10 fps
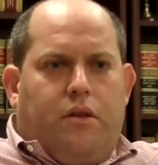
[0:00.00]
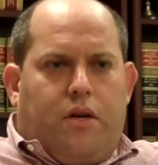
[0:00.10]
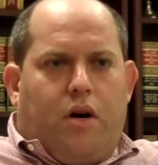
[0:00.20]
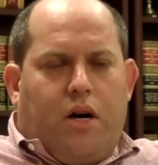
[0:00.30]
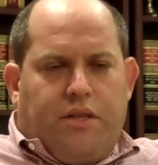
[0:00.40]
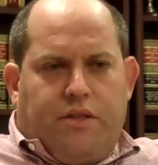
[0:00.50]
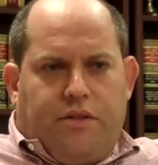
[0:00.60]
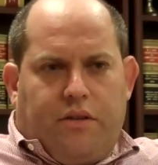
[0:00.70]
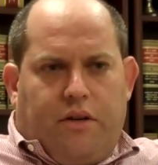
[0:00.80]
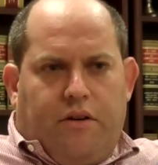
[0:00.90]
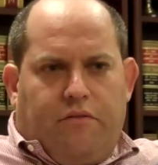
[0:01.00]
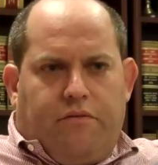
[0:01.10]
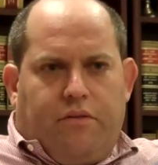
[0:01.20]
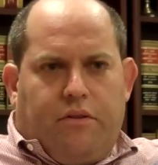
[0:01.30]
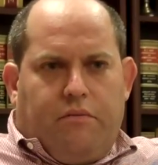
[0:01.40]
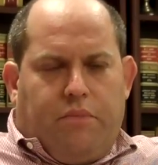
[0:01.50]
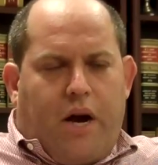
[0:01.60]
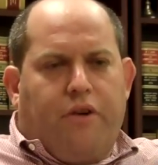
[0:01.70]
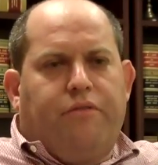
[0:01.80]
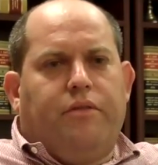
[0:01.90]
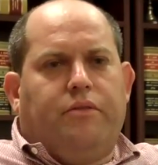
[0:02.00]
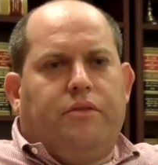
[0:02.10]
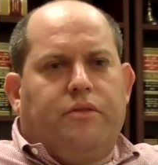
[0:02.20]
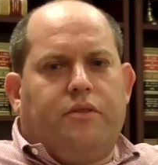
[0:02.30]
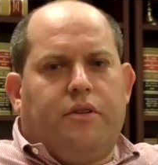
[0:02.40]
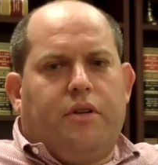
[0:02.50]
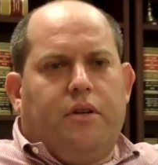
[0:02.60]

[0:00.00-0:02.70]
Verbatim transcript: the costs of biofuels